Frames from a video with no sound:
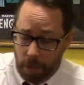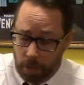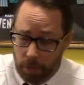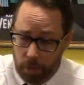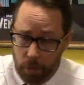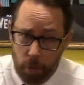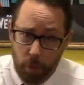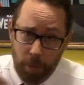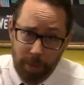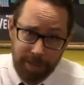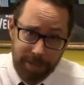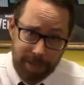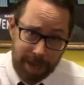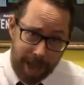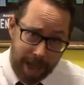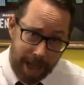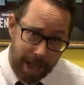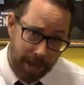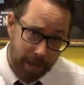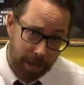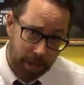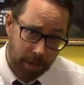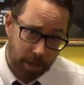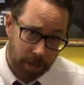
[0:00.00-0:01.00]
to
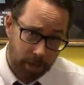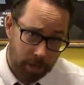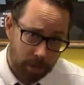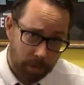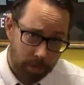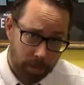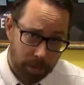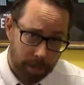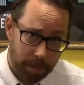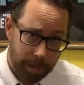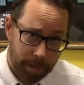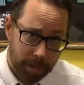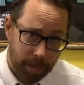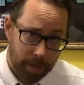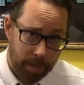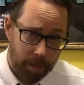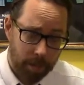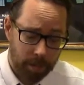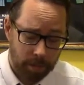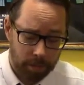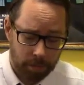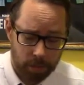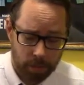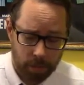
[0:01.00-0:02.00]
attack the
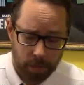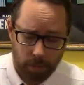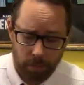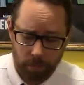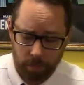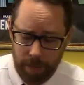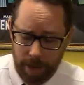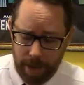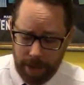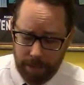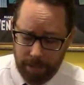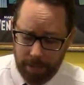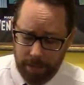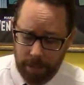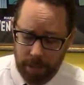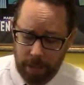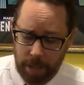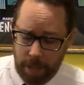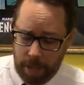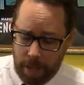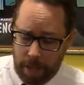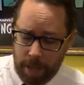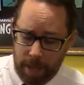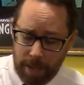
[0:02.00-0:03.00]
player to your right.
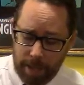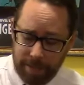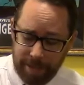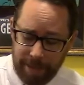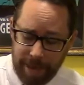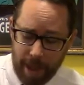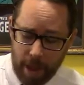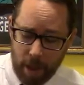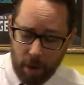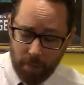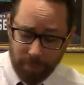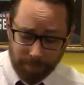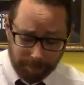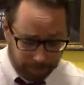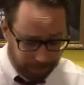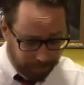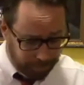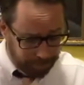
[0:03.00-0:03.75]
Now,